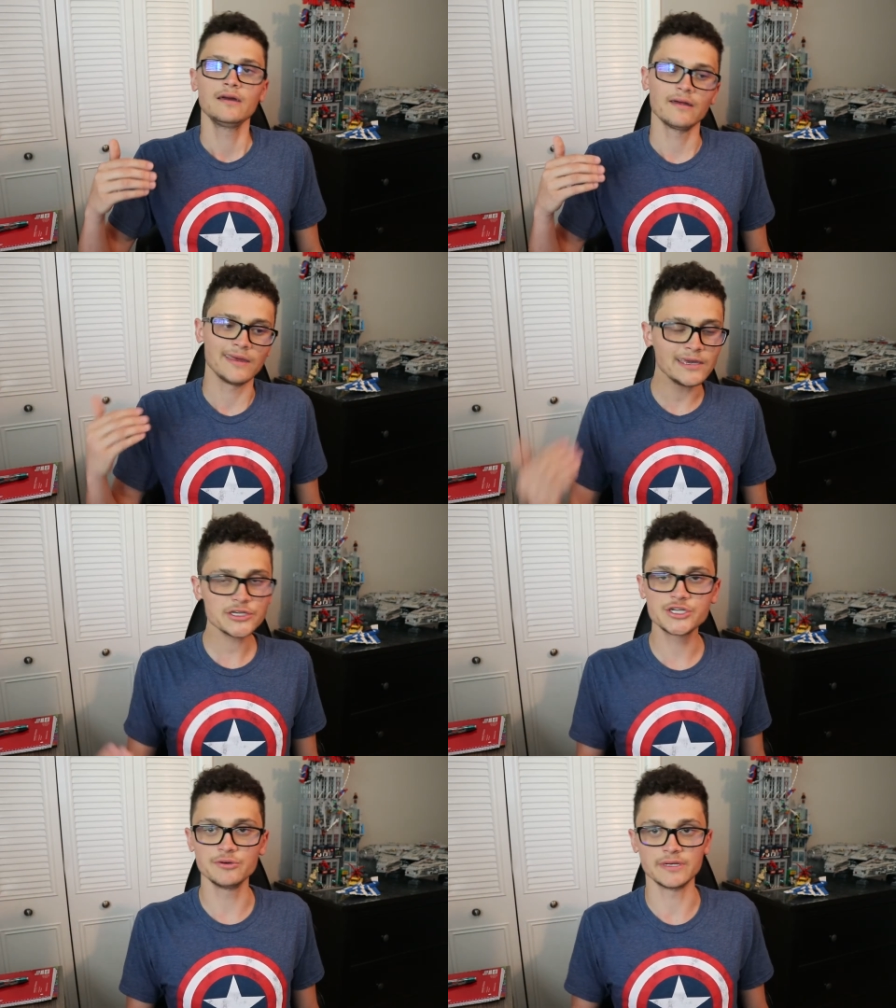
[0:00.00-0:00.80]
Now, the
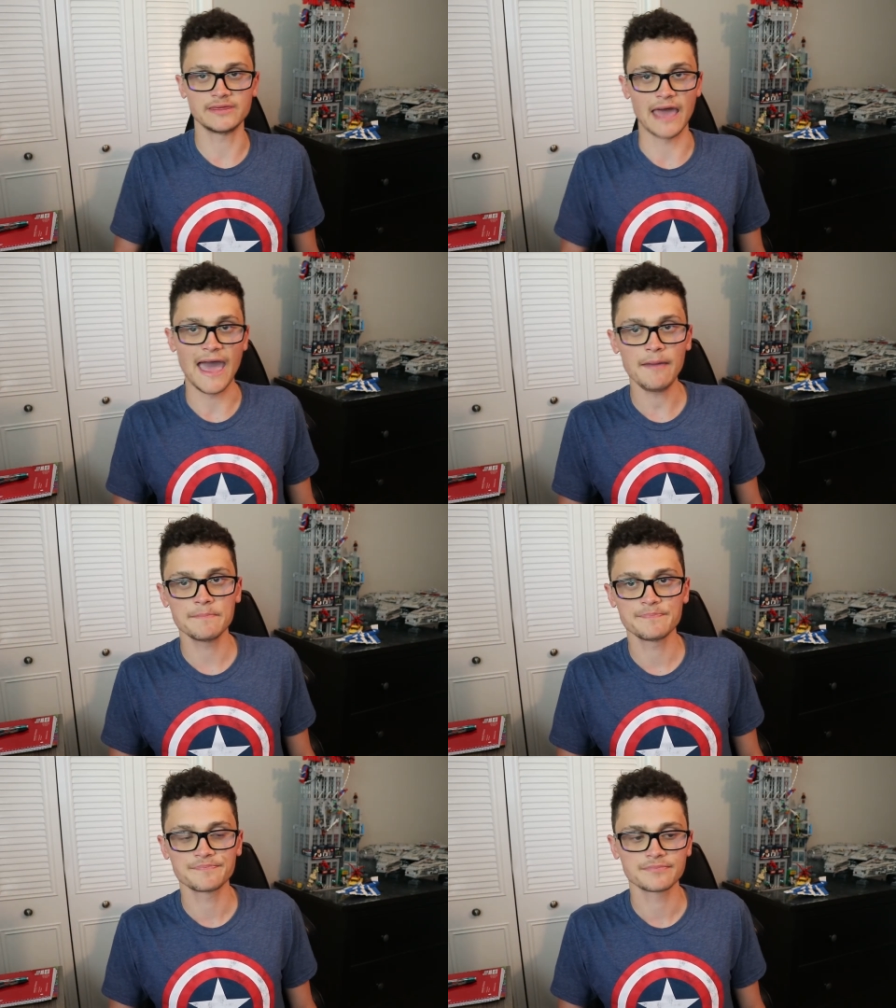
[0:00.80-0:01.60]
issue with that
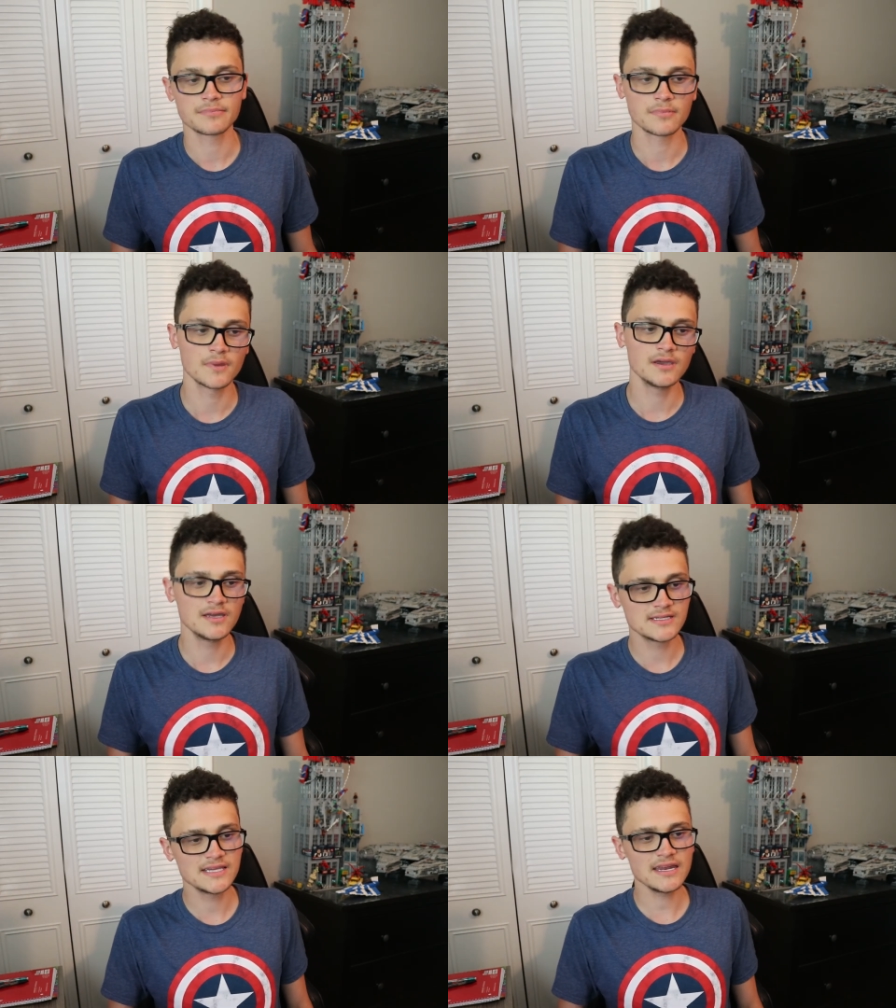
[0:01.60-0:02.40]

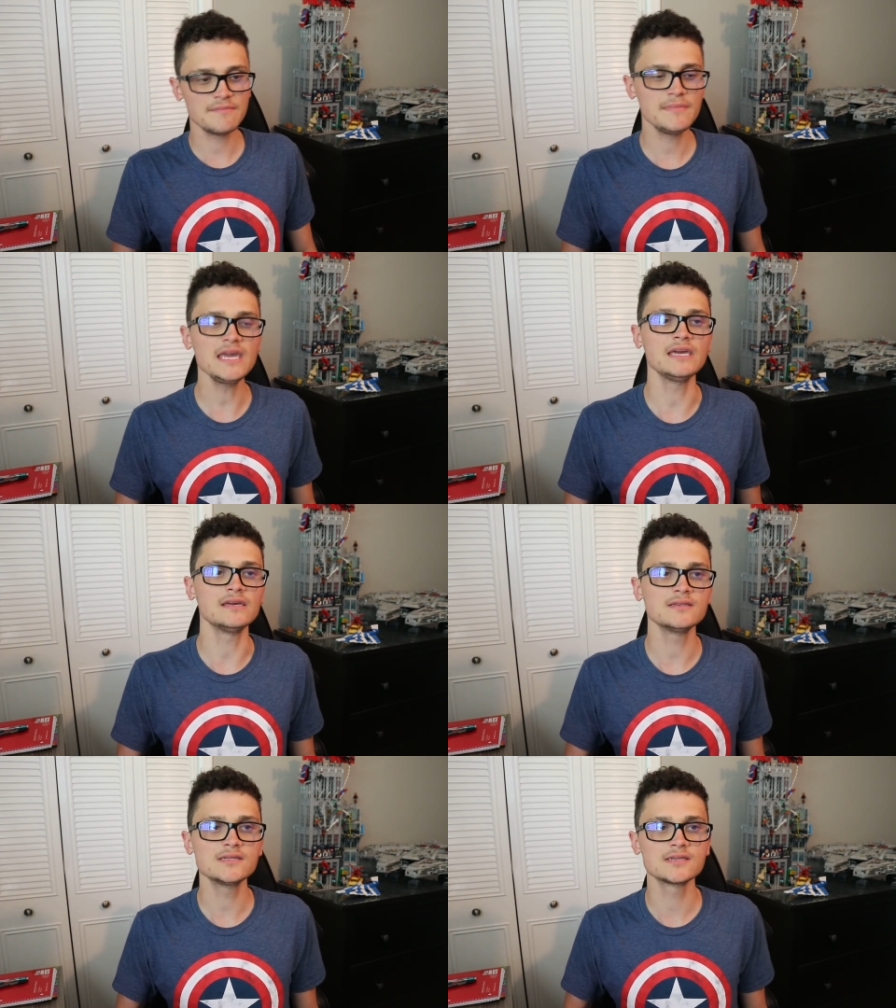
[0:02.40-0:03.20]
is that it
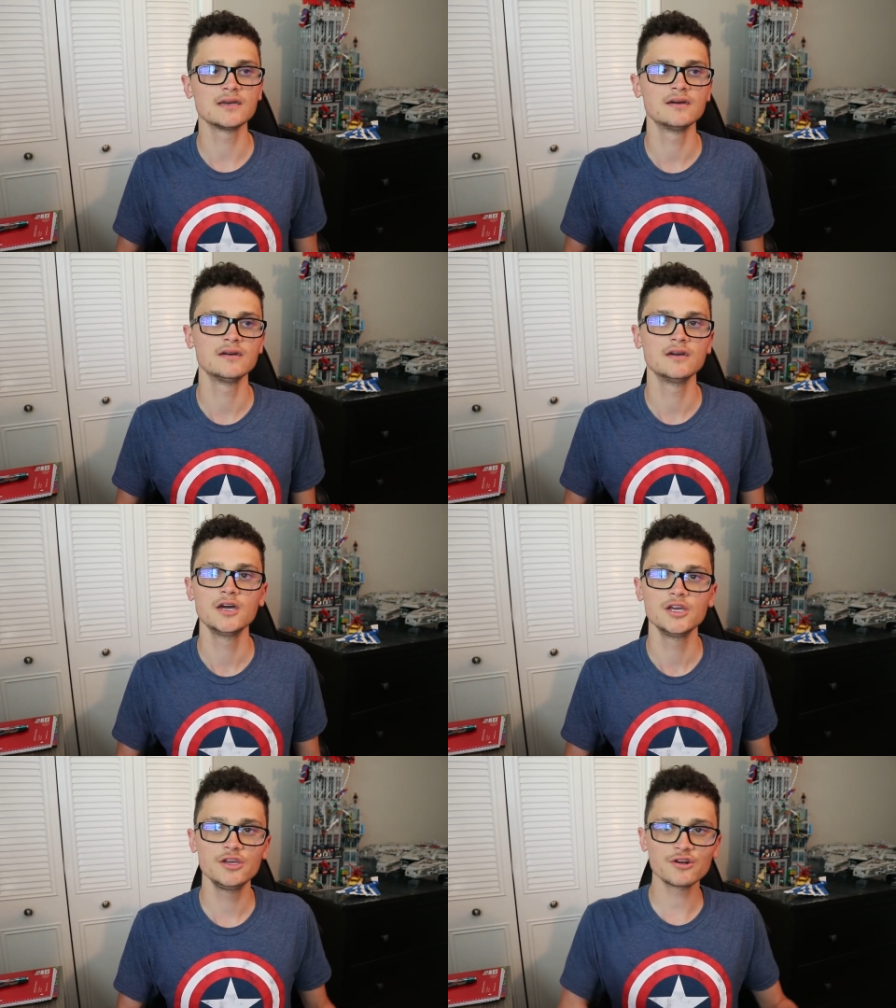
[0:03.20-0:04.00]
means
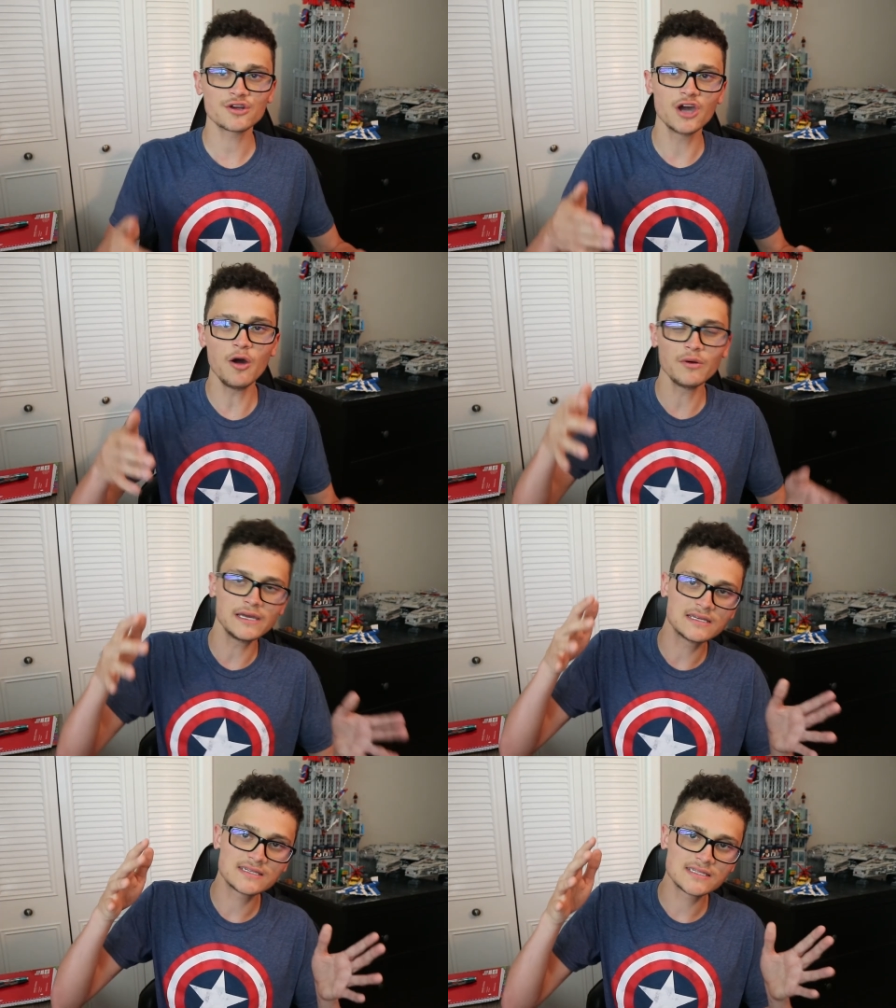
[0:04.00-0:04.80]
you're
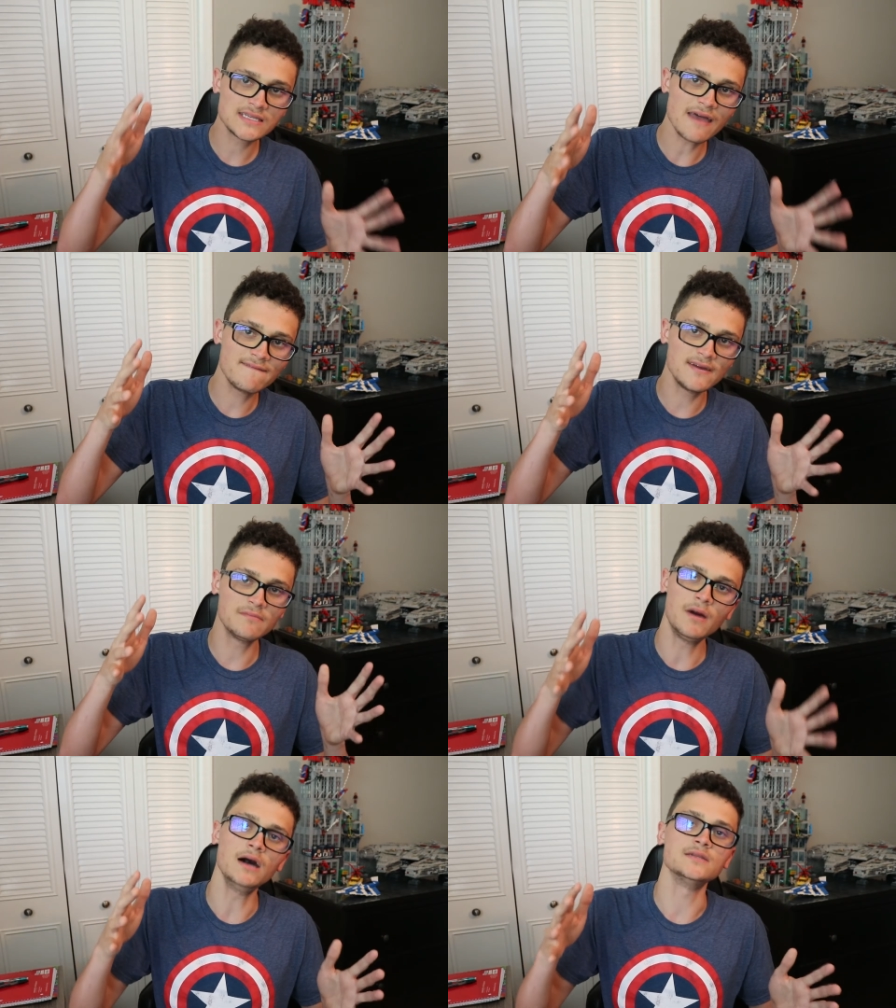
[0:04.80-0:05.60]
going 7
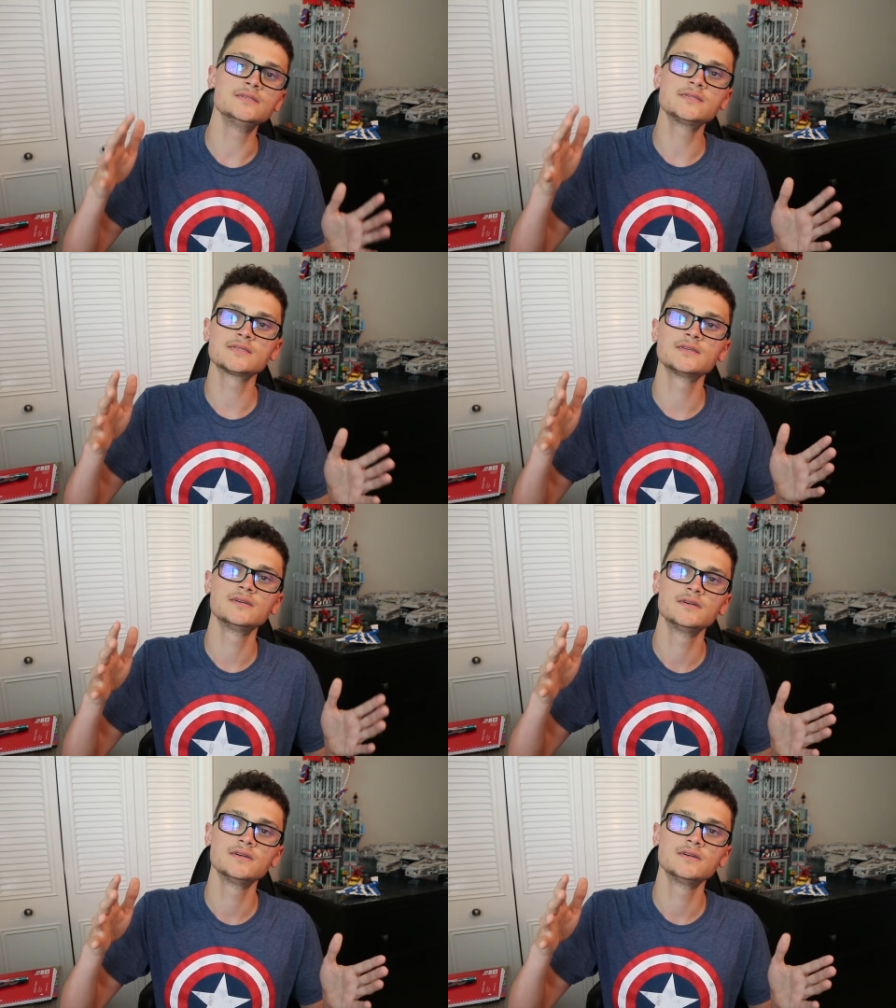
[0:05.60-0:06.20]
months